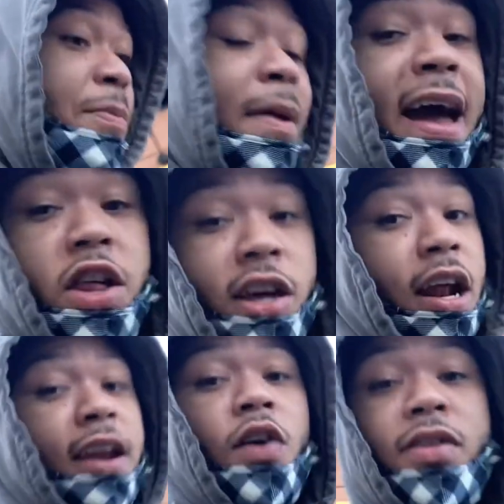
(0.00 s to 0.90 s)
mad. She in a
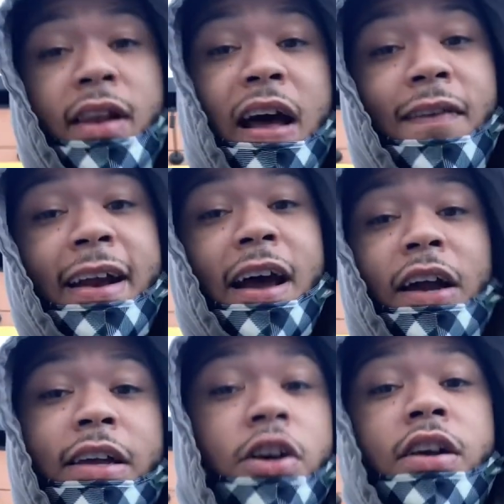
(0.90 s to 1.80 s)
nail salon right now
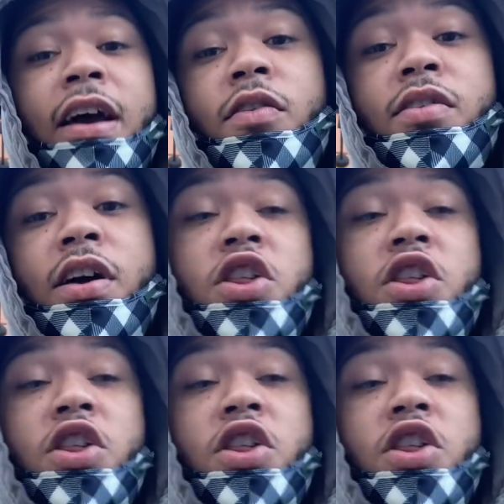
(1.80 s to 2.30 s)
getting her nails done.